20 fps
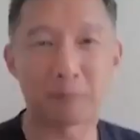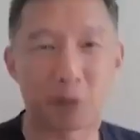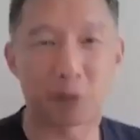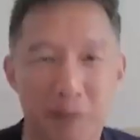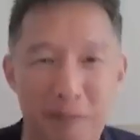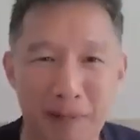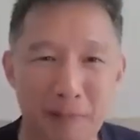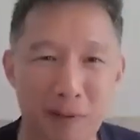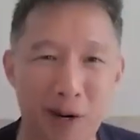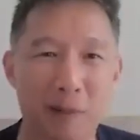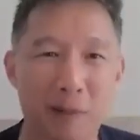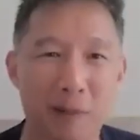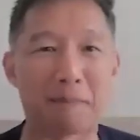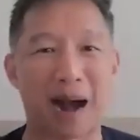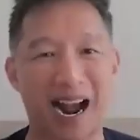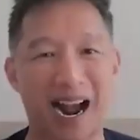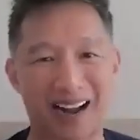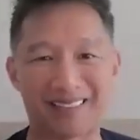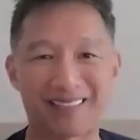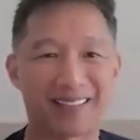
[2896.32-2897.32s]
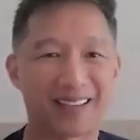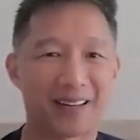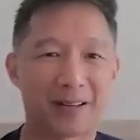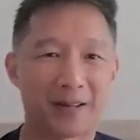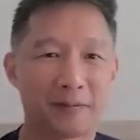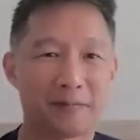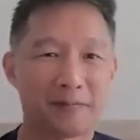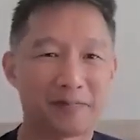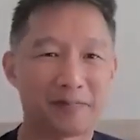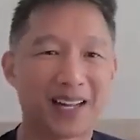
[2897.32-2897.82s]
and where people are buying
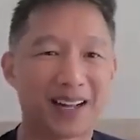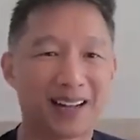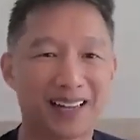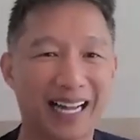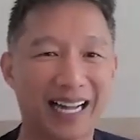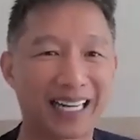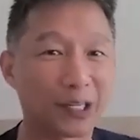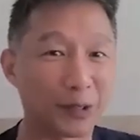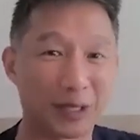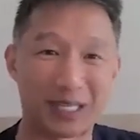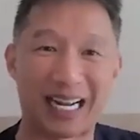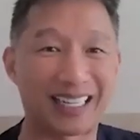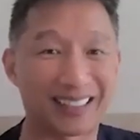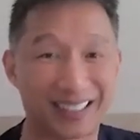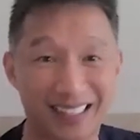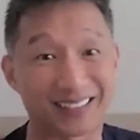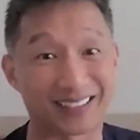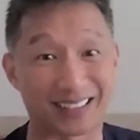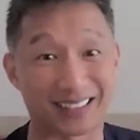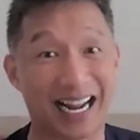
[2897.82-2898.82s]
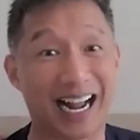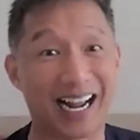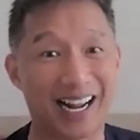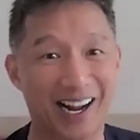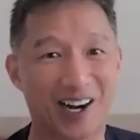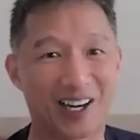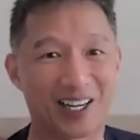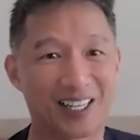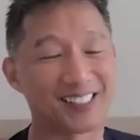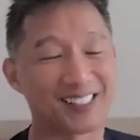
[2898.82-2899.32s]
them, like you and I, the
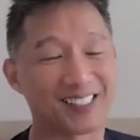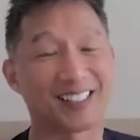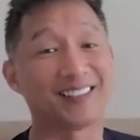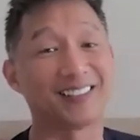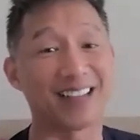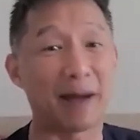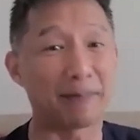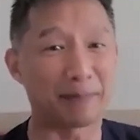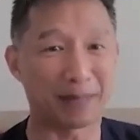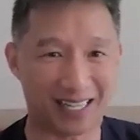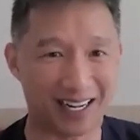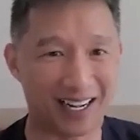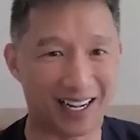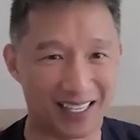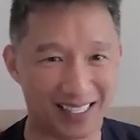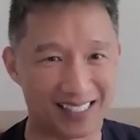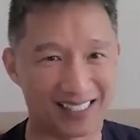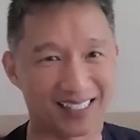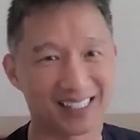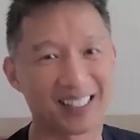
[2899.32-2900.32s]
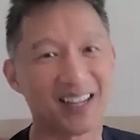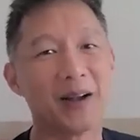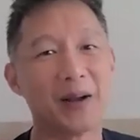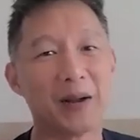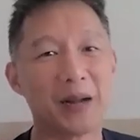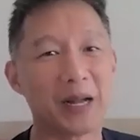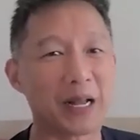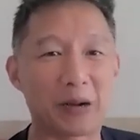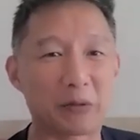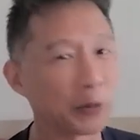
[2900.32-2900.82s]
diehards, not because
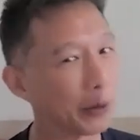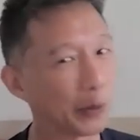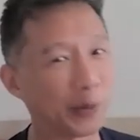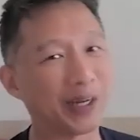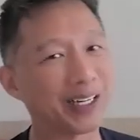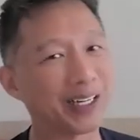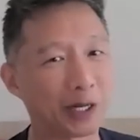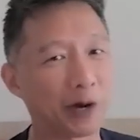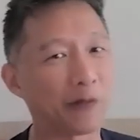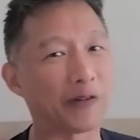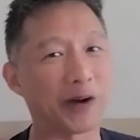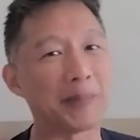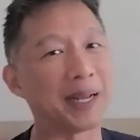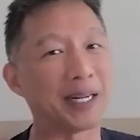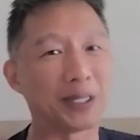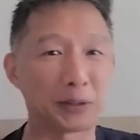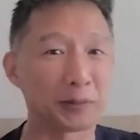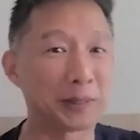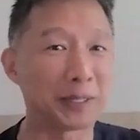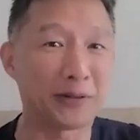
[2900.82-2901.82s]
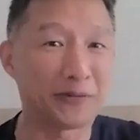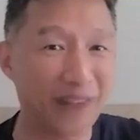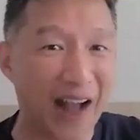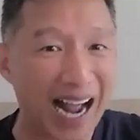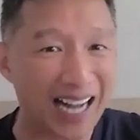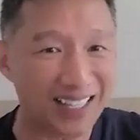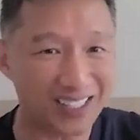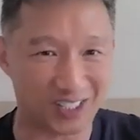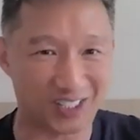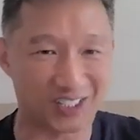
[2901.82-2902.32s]
we want to go from A to B
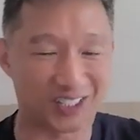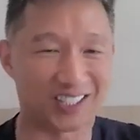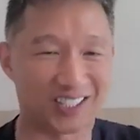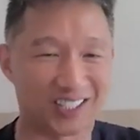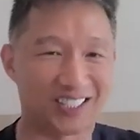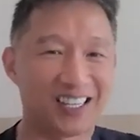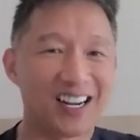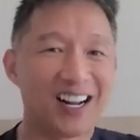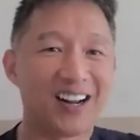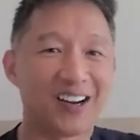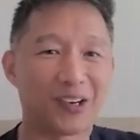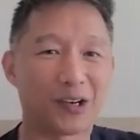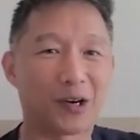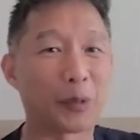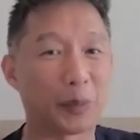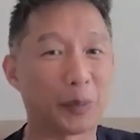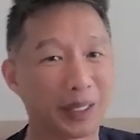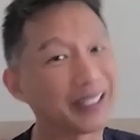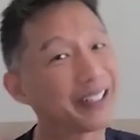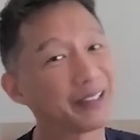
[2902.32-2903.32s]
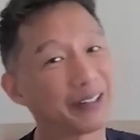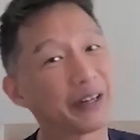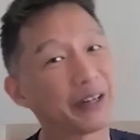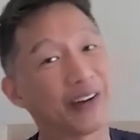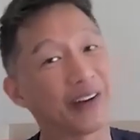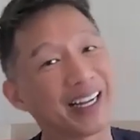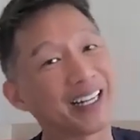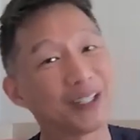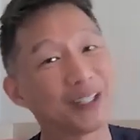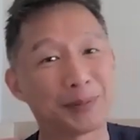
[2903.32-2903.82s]
faster or we want to
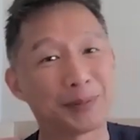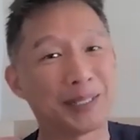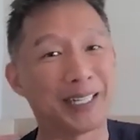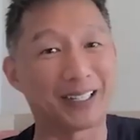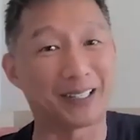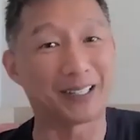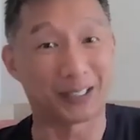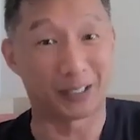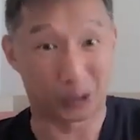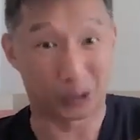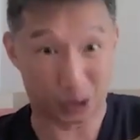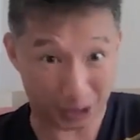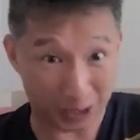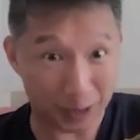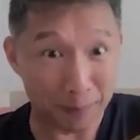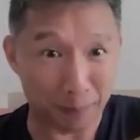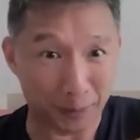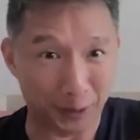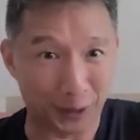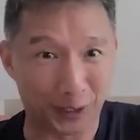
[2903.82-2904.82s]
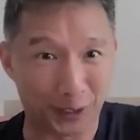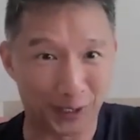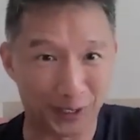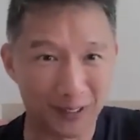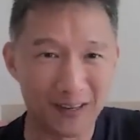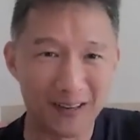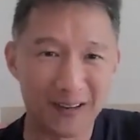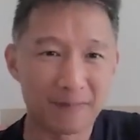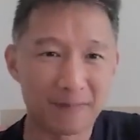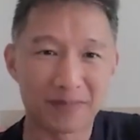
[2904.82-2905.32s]
go from A to B
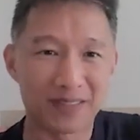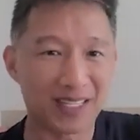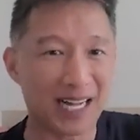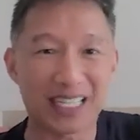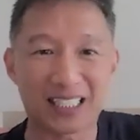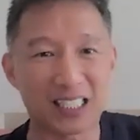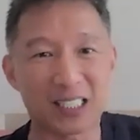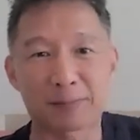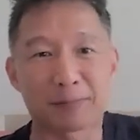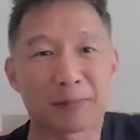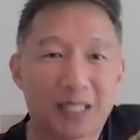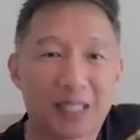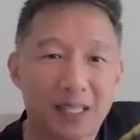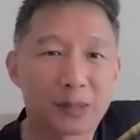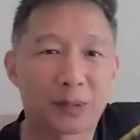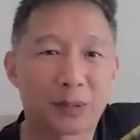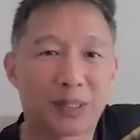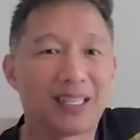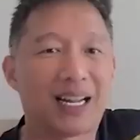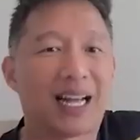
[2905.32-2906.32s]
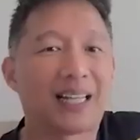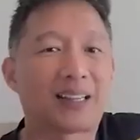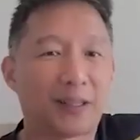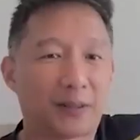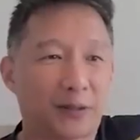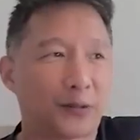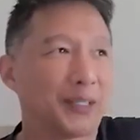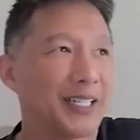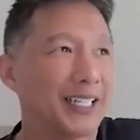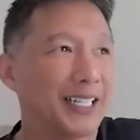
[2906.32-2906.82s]
cheaper, not just because we like
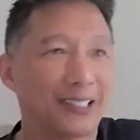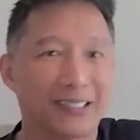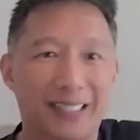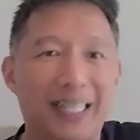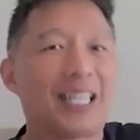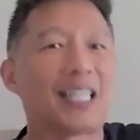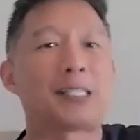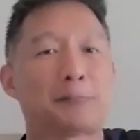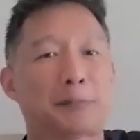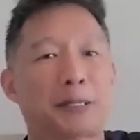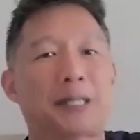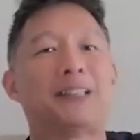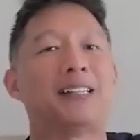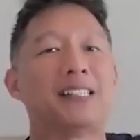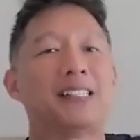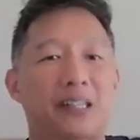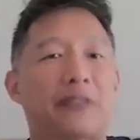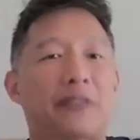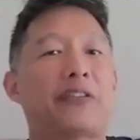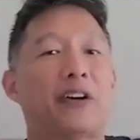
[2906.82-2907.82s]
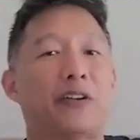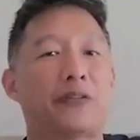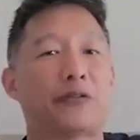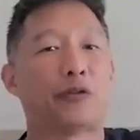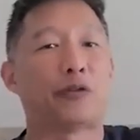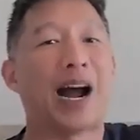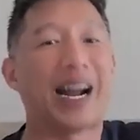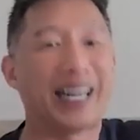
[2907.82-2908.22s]
the thrill and the experience of